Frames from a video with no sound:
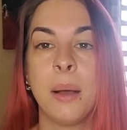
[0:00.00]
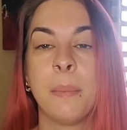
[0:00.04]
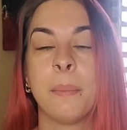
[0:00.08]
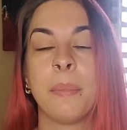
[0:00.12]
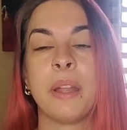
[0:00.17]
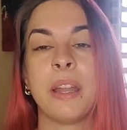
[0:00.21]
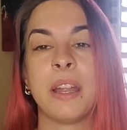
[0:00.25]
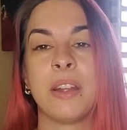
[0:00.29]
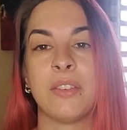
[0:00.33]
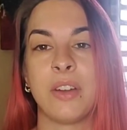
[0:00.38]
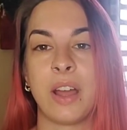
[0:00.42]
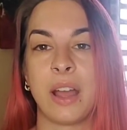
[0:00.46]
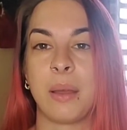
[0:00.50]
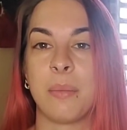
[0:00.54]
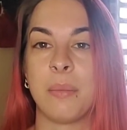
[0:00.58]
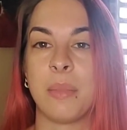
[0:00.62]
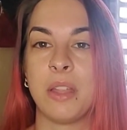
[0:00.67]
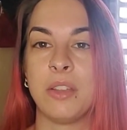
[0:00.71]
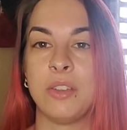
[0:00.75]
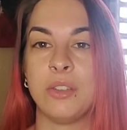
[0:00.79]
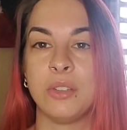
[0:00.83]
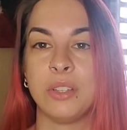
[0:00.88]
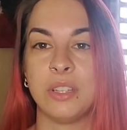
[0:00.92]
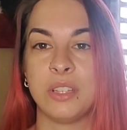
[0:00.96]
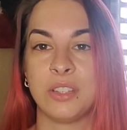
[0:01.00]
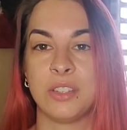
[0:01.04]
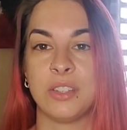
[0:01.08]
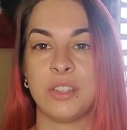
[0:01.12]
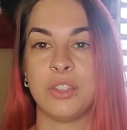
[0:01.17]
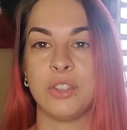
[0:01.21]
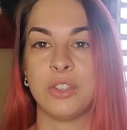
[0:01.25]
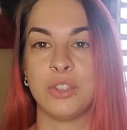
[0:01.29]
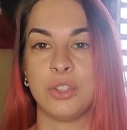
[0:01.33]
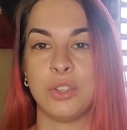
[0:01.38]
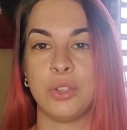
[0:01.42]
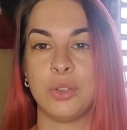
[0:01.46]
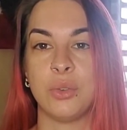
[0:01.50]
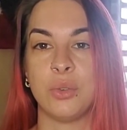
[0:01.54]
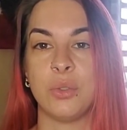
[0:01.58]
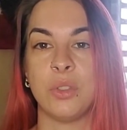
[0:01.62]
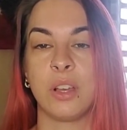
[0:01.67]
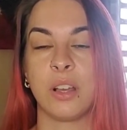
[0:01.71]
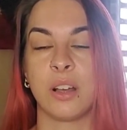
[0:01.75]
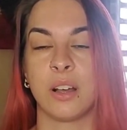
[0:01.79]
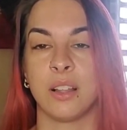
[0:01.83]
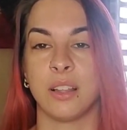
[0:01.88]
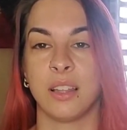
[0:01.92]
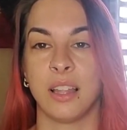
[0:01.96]
But I recommend you listen to the
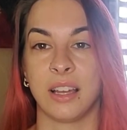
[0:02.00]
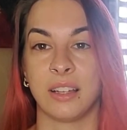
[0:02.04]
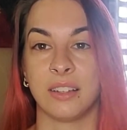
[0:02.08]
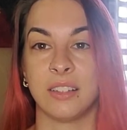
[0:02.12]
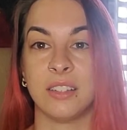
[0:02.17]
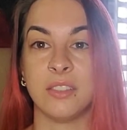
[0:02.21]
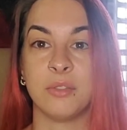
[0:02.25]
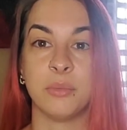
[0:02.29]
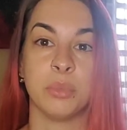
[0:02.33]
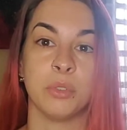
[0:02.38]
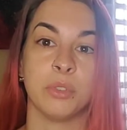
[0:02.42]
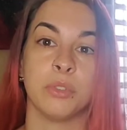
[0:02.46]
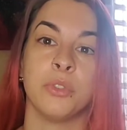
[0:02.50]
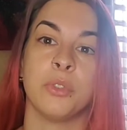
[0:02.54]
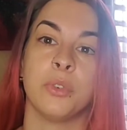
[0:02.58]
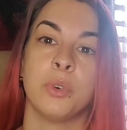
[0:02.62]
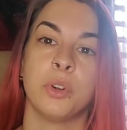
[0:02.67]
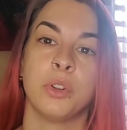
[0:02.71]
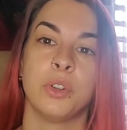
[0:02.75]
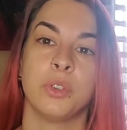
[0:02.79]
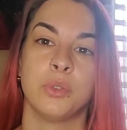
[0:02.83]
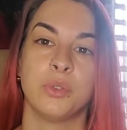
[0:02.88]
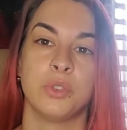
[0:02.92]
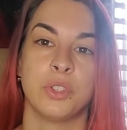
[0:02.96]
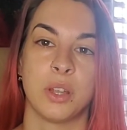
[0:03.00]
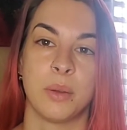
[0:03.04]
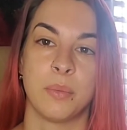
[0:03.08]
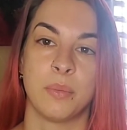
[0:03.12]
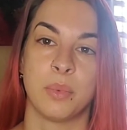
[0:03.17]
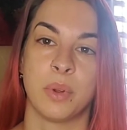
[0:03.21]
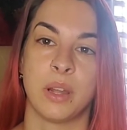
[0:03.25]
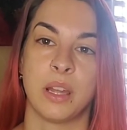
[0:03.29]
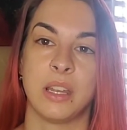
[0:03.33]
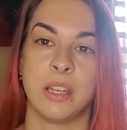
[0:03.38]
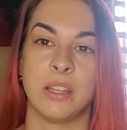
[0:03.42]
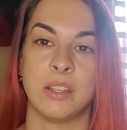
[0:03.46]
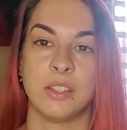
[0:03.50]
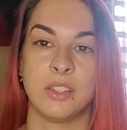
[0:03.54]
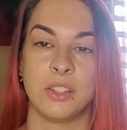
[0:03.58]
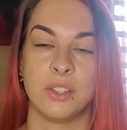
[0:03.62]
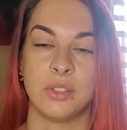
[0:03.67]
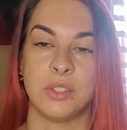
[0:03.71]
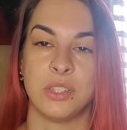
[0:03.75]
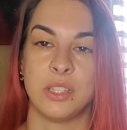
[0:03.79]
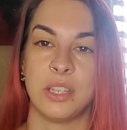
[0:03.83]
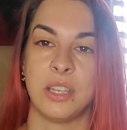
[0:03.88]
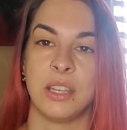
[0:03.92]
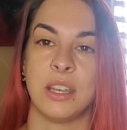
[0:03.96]
collective before you jump right into
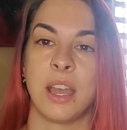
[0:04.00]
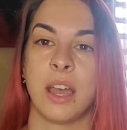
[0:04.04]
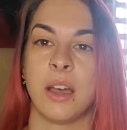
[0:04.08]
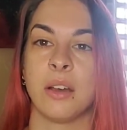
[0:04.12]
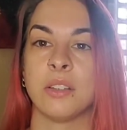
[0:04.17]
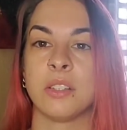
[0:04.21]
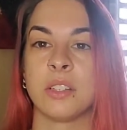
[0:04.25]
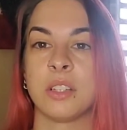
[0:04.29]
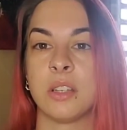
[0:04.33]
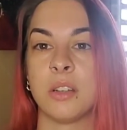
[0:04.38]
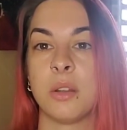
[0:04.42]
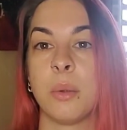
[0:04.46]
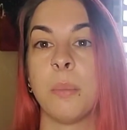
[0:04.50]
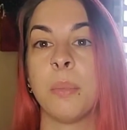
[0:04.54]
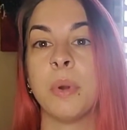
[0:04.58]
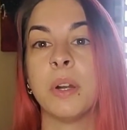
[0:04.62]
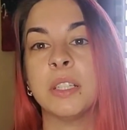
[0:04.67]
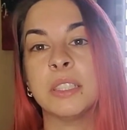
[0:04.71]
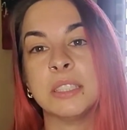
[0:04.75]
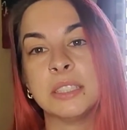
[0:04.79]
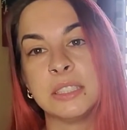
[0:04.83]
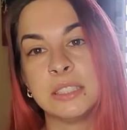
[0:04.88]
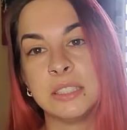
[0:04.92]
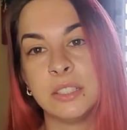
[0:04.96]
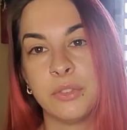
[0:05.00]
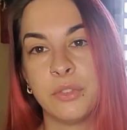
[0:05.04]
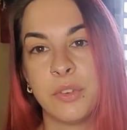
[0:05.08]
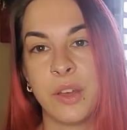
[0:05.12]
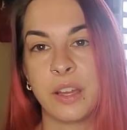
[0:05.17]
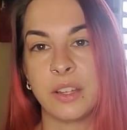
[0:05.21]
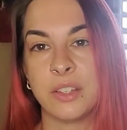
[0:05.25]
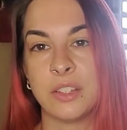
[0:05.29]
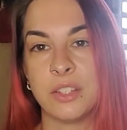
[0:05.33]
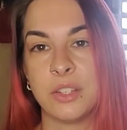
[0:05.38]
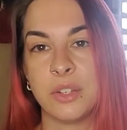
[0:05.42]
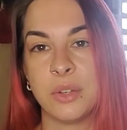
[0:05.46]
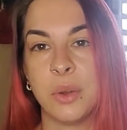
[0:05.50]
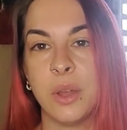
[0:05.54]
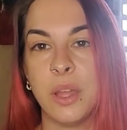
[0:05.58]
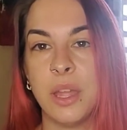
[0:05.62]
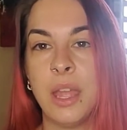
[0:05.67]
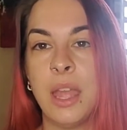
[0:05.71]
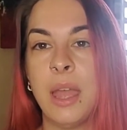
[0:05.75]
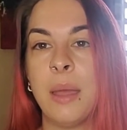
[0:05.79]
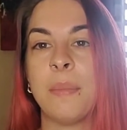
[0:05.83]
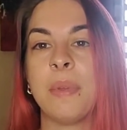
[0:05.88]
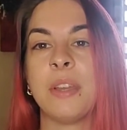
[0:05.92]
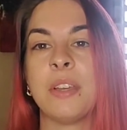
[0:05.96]
seeing how it's going to personally affect you,
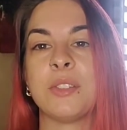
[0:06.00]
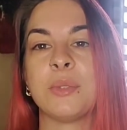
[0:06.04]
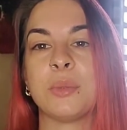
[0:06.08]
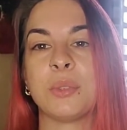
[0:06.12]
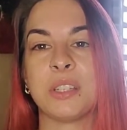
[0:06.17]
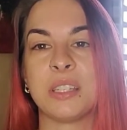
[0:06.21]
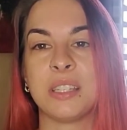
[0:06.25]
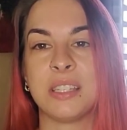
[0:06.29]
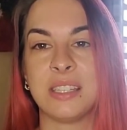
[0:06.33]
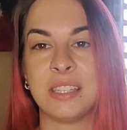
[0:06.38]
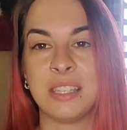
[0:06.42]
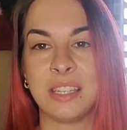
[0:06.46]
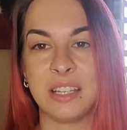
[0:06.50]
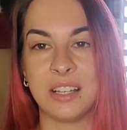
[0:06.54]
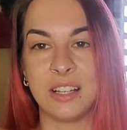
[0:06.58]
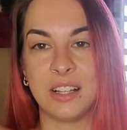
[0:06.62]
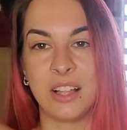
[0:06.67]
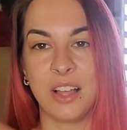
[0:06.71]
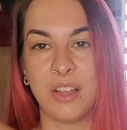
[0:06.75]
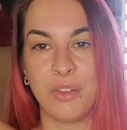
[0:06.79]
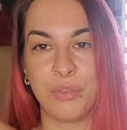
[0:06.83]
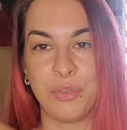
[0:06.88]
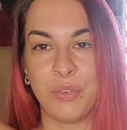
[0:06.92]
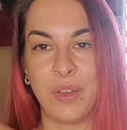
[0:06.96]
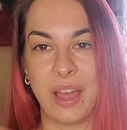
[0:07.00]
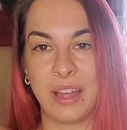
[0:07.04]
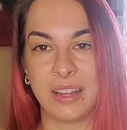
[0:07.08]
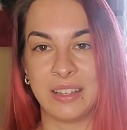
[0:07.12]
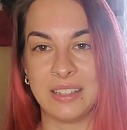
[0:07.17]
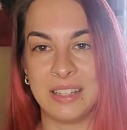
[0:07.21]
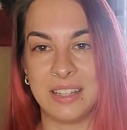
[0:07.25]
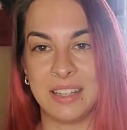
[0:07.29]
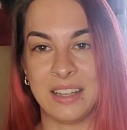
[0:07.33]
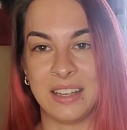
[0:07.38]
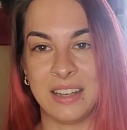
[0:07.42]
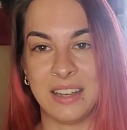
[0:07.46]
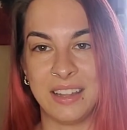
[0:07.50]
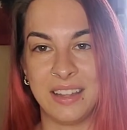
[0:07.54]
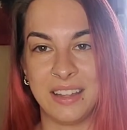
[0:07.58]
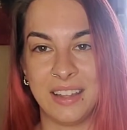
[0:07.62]
because we're still affected,